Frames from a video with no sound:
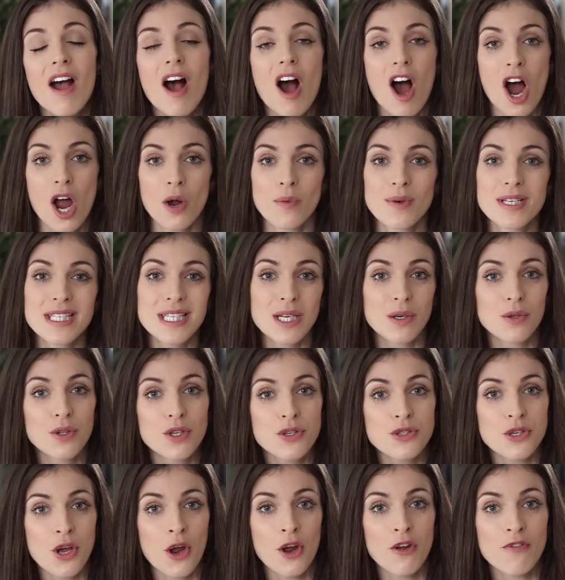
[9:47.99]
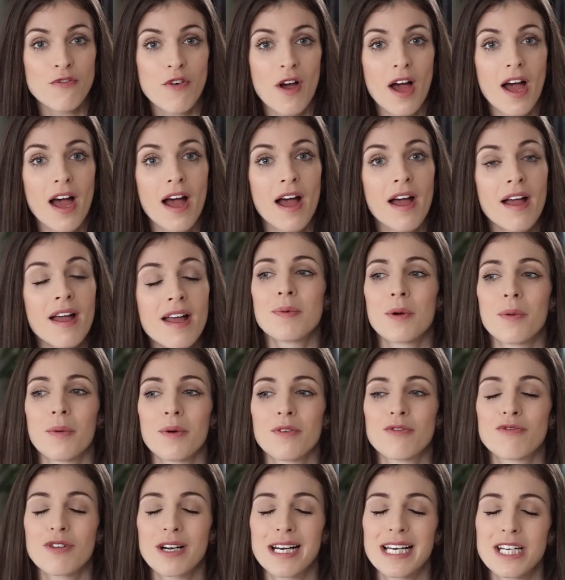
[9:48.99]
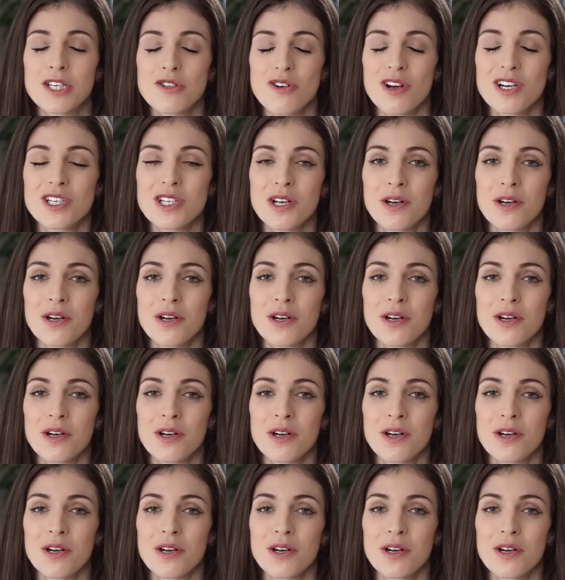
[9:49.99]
I would sit on the sofa, but we've really tried